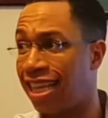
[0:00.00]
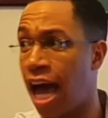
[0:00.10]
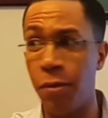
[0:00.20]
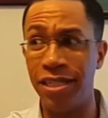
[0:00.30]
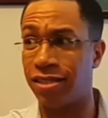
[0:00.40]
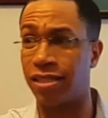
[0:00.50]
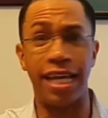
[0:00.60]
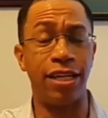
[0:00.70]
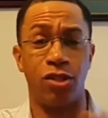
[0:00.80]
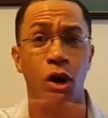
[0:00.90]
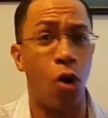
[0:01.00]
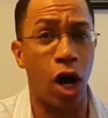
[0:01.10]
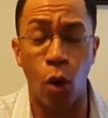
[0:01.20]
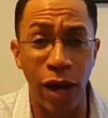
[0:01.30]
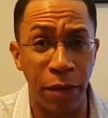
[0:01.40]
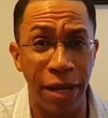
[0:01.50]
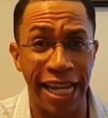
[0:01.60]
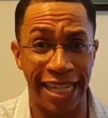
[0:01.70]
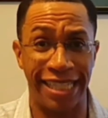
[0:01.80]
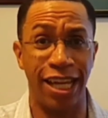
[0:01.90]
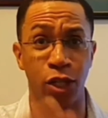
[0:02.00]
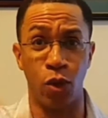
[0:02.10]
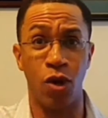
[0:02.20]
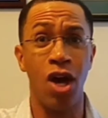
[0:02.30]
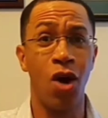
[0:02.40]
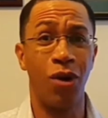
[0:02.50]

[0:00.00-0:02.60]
allow me just to take a quick minute and tell you